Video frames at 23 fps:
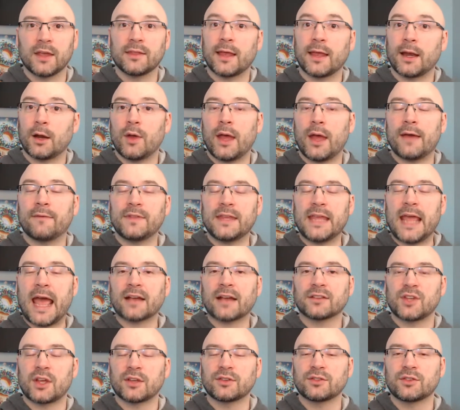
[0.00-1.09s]
They don't have the
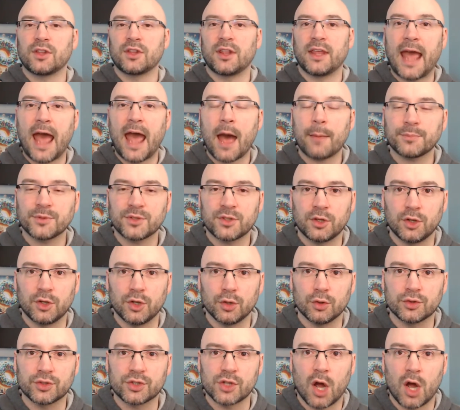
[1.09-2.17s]
access to the apps to
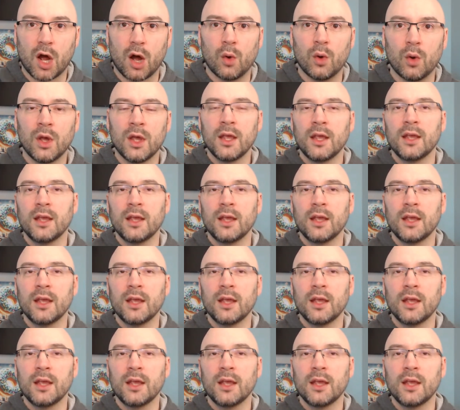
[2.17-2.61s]
do so.